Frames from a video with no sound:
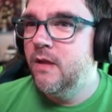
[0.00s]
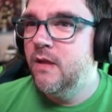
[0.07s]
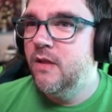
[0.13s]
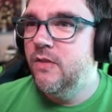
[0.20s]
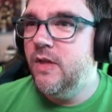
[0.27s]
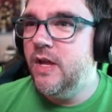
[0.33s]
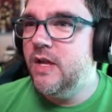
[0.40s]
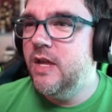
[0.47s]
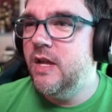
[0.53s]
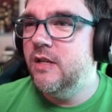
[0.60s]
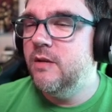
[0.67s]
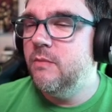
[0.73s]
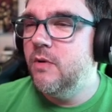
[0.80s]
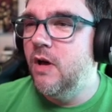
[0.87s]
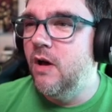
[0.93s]
Thy
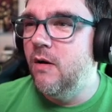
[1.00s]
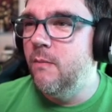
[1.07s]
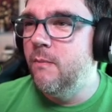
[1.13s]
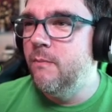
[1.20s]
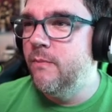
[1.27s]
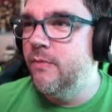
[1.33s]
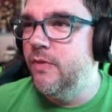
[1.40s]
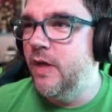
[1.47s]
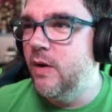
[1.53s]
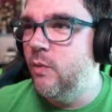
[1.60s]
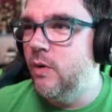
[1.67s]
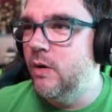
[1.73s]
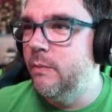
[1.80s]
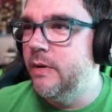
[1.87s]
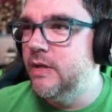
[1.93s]
kingdom come, thy
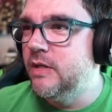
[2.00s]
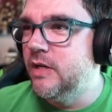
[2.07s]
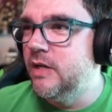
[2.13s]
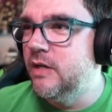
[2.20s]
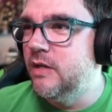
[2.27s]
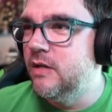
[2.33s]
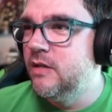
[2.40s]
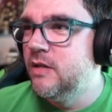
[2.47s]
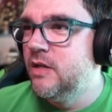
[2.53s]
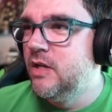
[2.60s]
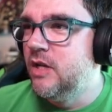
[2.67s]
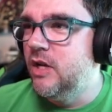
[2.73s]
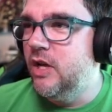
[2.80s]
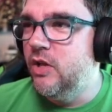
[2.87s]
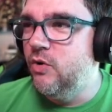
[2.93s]
will be done,
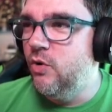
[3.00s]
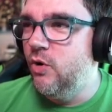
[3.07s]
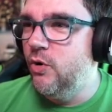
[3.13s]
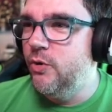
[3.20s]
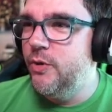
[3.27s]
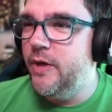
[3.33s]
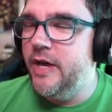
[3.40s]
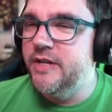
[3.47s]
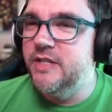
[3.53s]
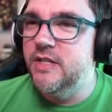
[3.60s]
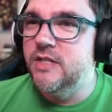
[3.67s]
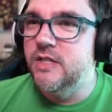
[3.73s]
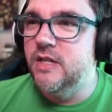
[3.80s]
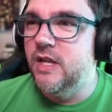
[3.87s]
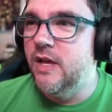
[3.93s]
in earth it
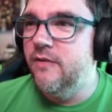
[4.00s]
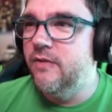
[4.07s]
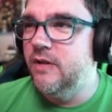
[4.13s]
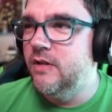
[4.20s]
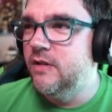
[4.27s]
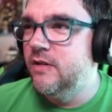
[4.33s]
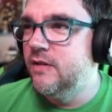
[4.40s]
is in heaven.